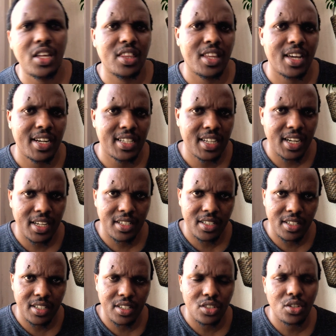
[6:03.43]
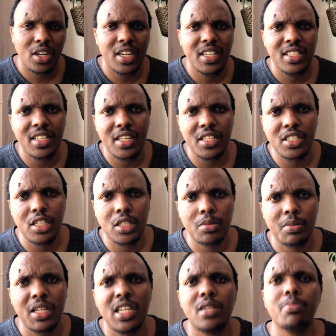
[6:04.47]
in that country. So, ladies and
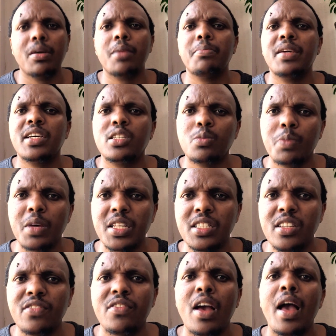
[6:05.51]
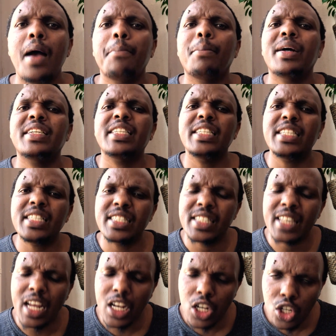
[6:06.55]
gentlemen, it might be expensive, but it is
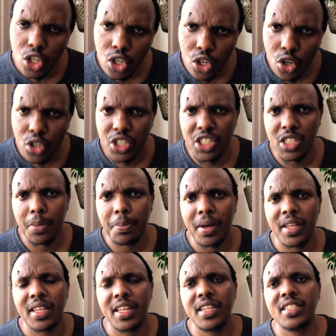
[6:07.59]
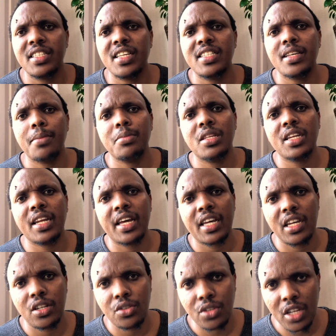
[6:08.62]
a lot cheaper than, say, something like
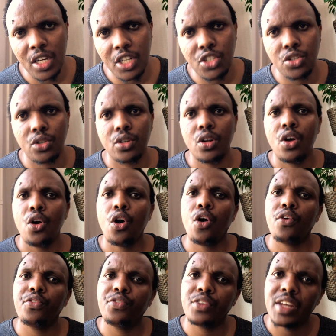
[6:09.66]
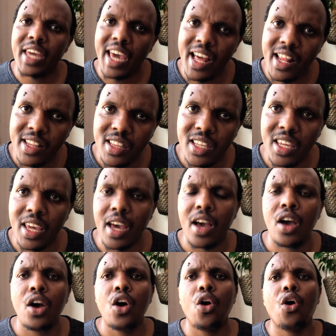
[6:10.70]
education or free healthcare
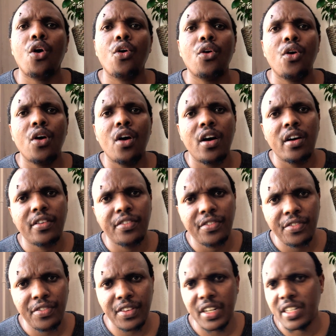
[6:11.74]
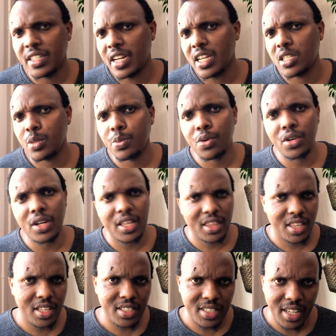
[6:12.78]
or free transport and
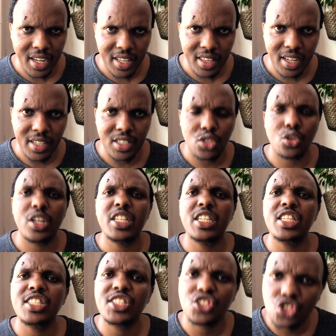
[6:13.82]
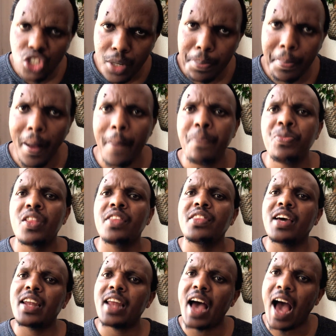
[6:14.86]
things like that. So it is cheaper
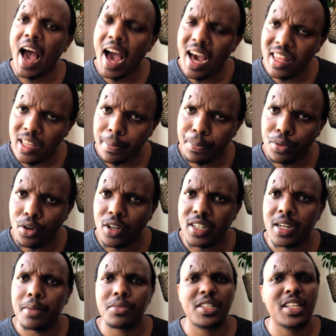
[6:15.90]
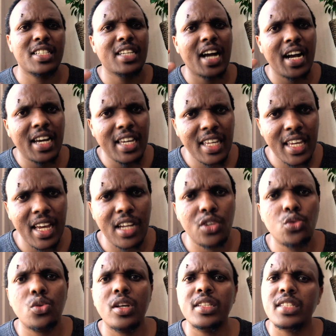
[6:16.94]
than other programs that are geared
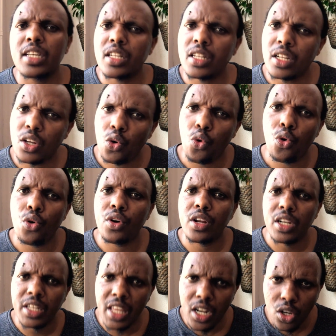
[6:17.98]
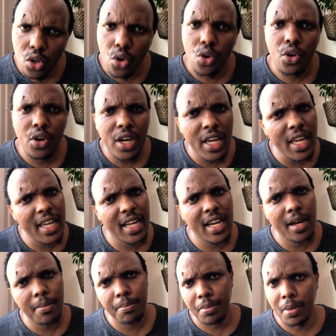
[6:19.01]
towards the low
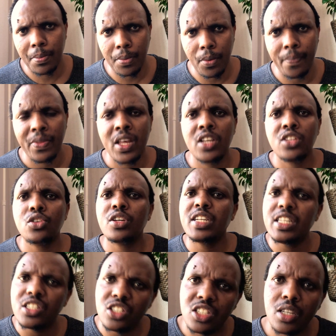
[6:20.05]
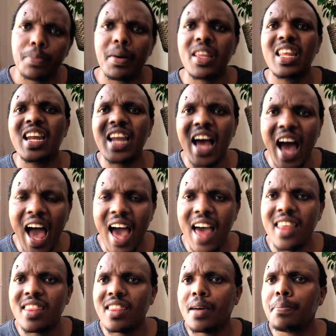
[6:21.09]
income people. So it is cheaper than
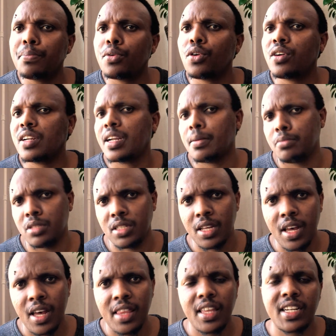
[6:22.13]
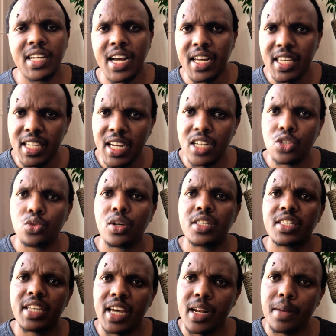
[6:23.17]
other programs that are geared
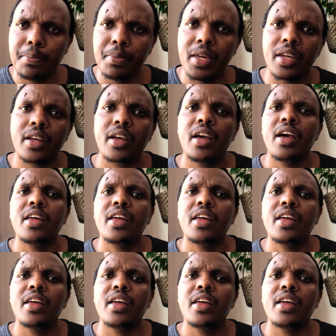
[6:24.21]
towards helping